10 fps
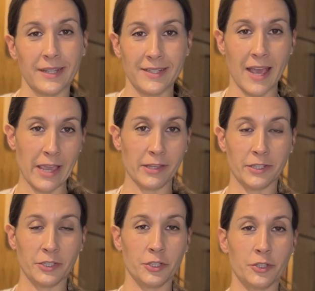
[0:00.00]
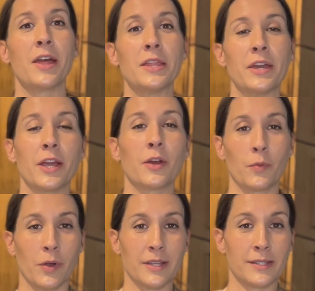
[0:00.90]
Italian dishes, there
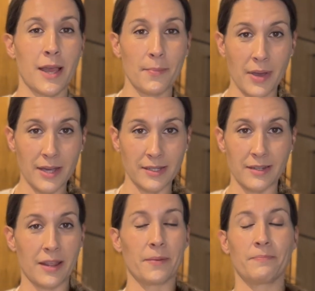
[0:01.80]
was pasta.